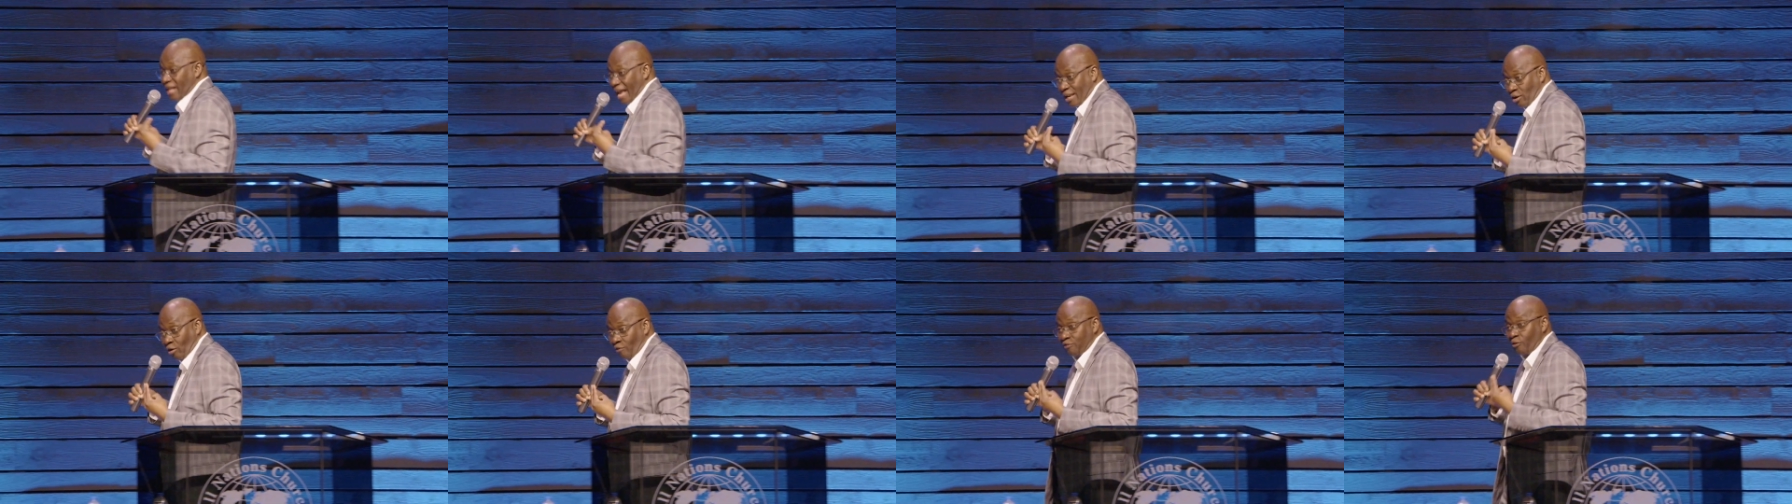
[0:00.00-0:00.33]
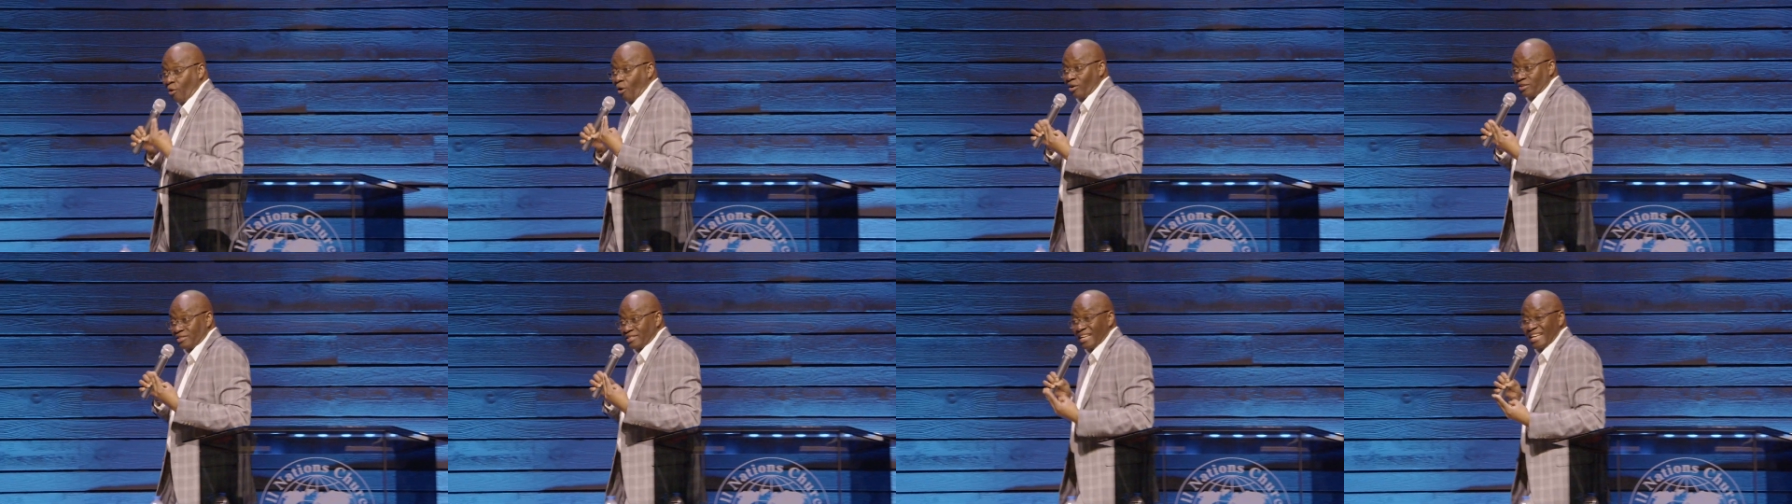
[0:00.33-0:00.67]
then, of
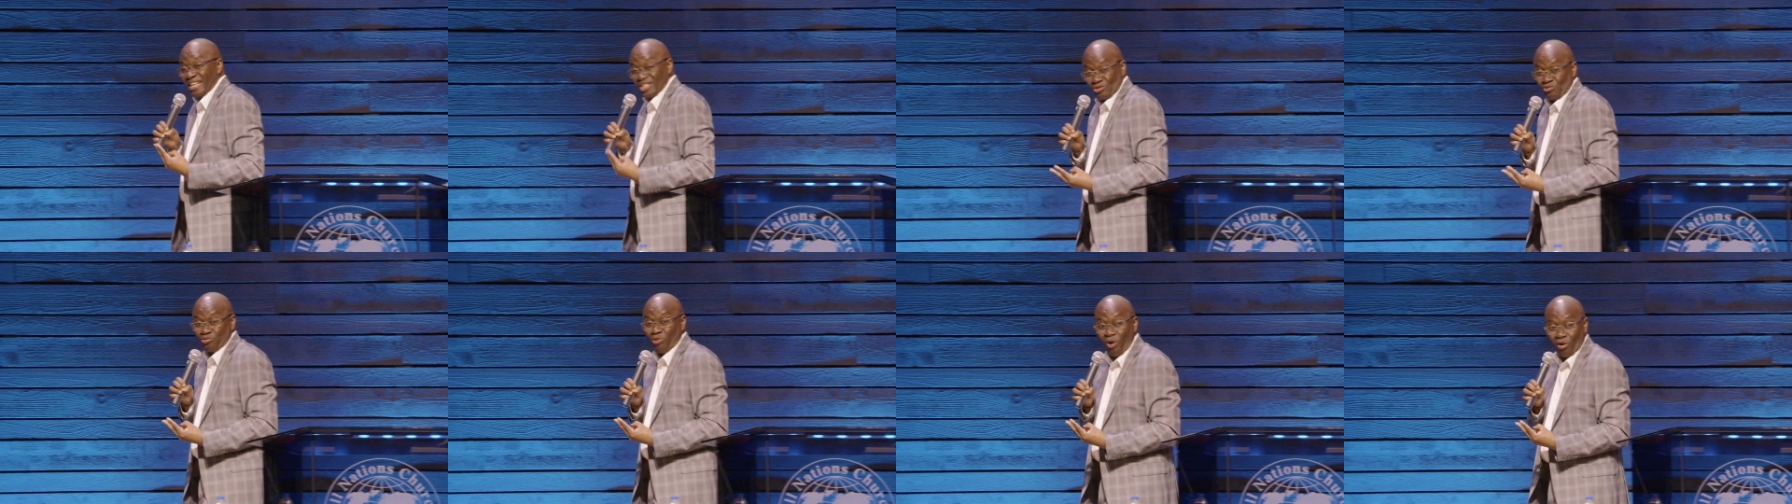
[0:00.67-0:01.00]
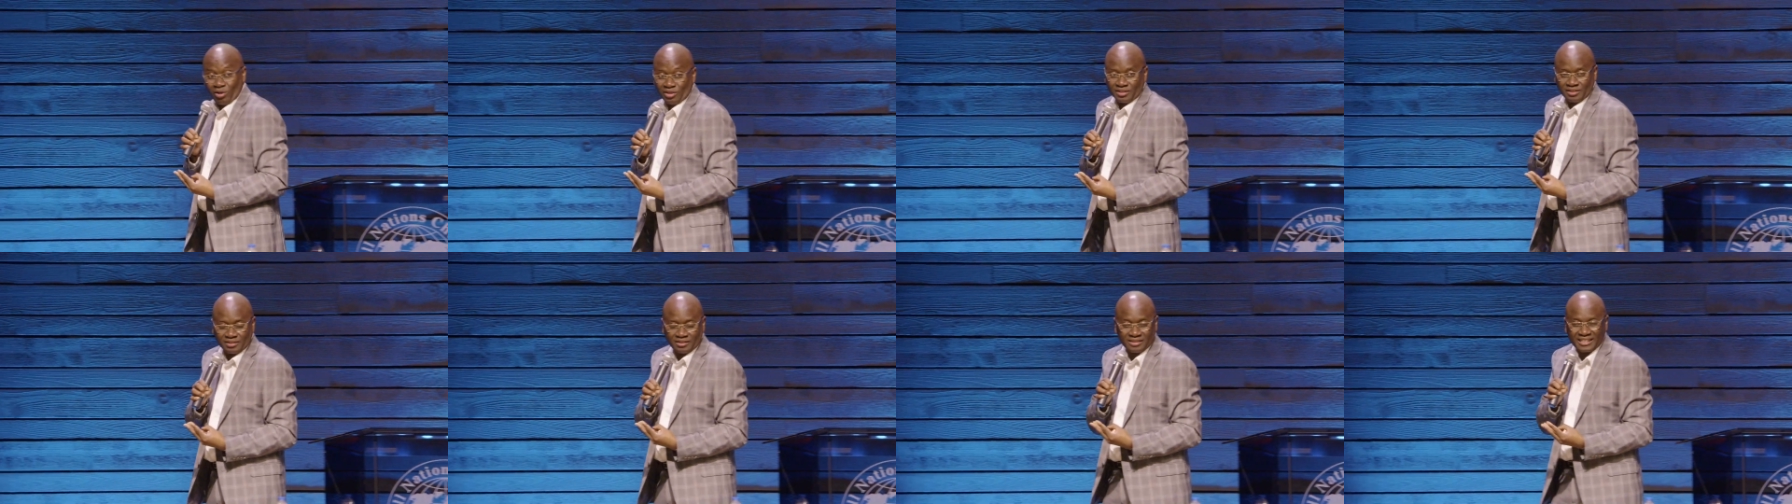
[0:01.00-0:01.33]
course, his
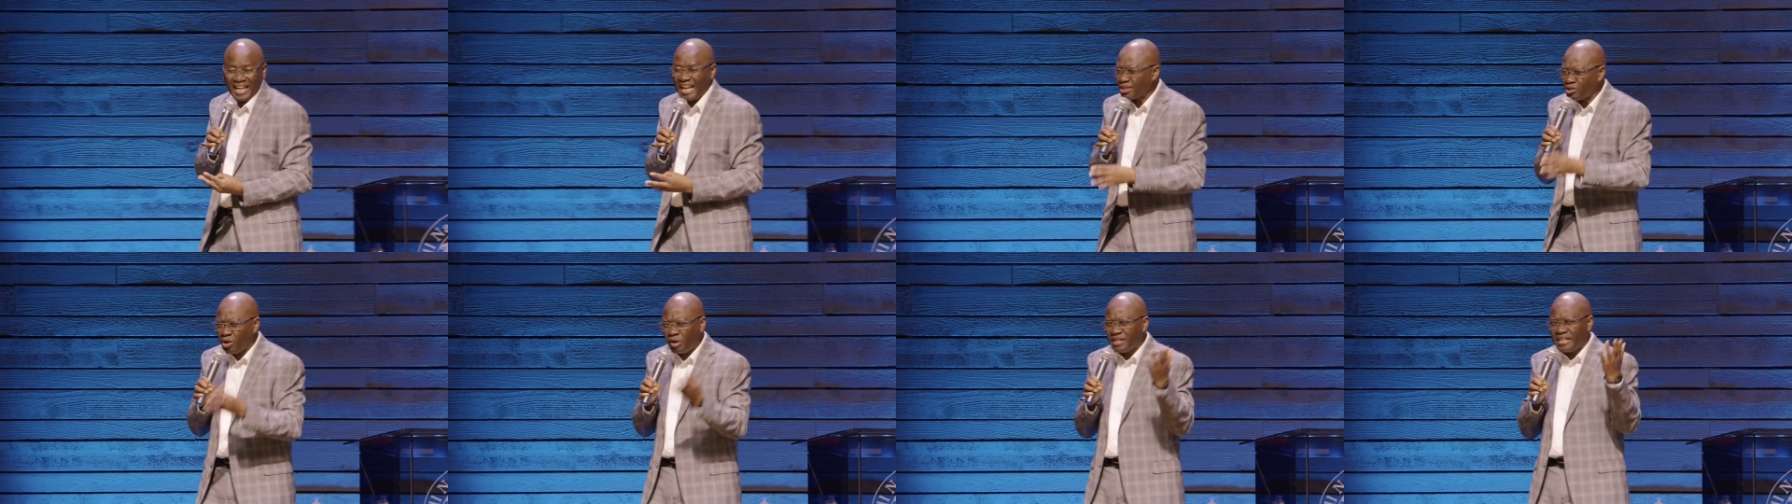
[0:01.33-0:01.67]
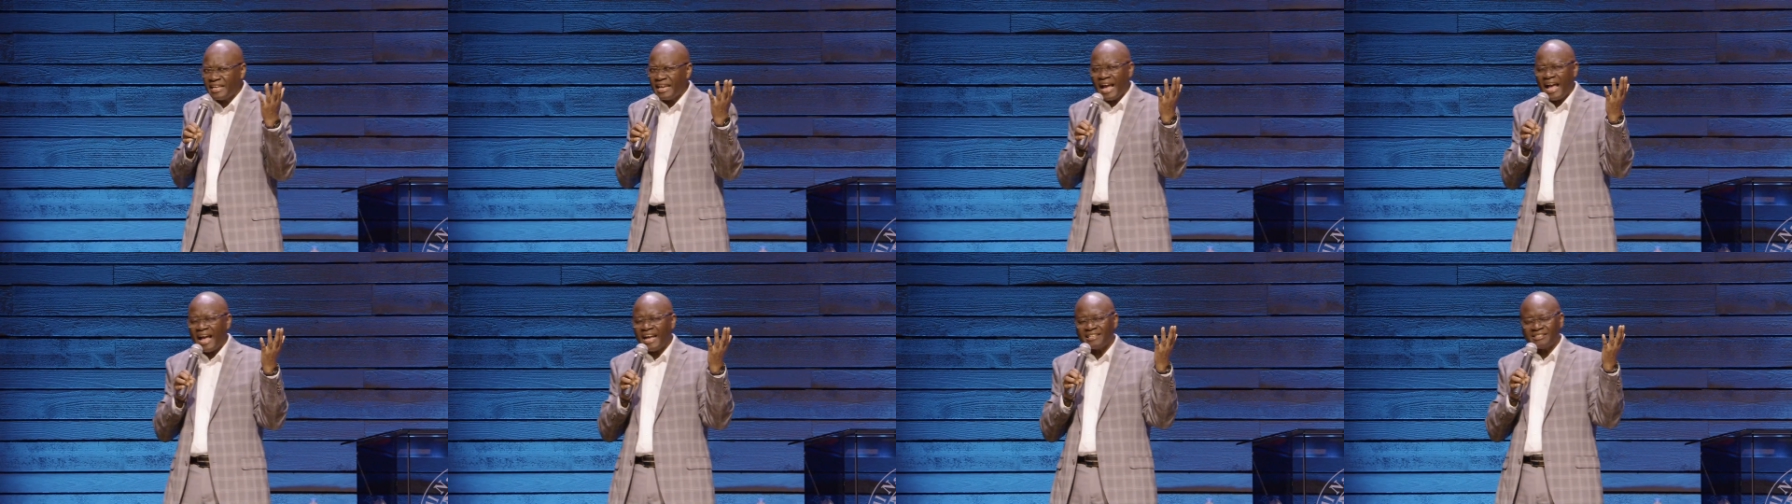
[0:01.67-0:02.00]
rod. That's all
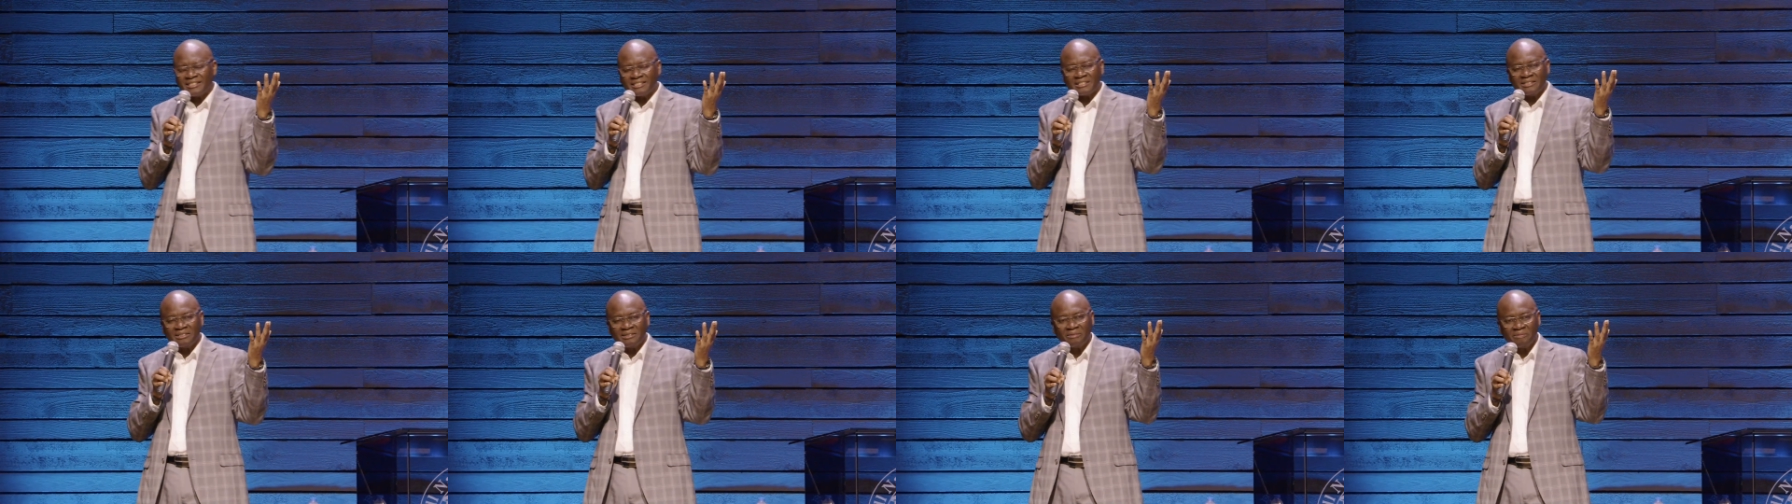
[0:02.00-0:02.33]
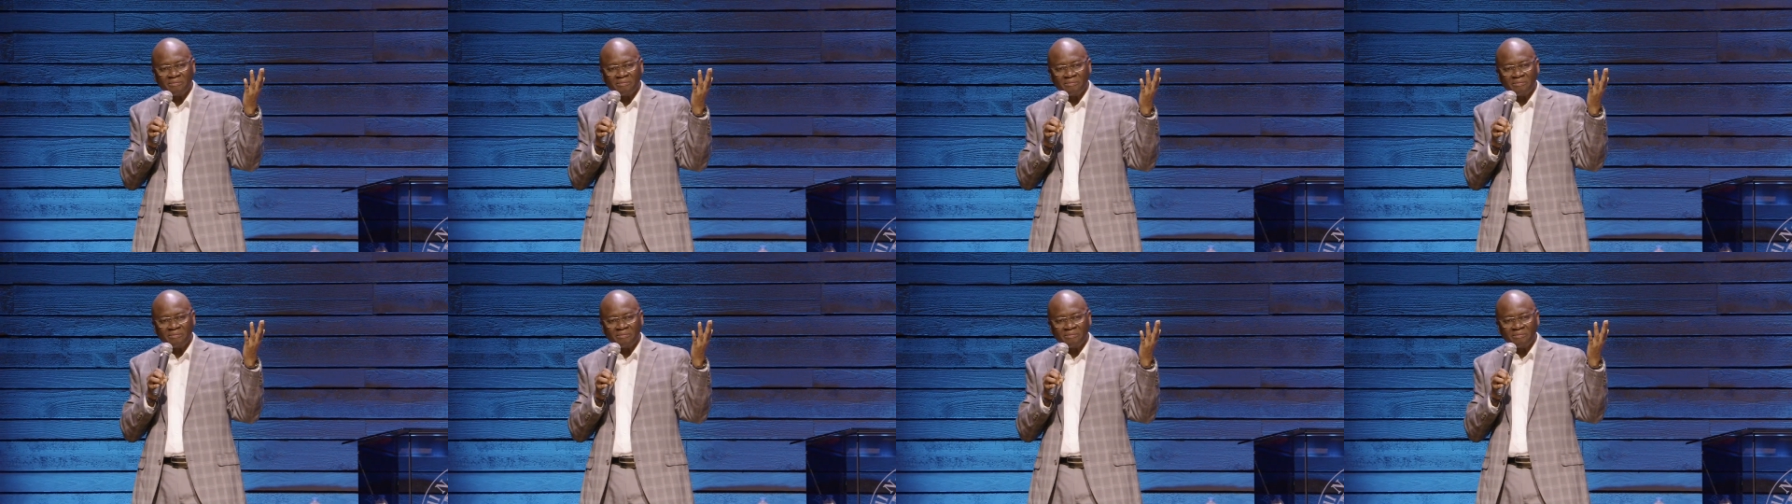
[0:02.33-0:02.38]
he had.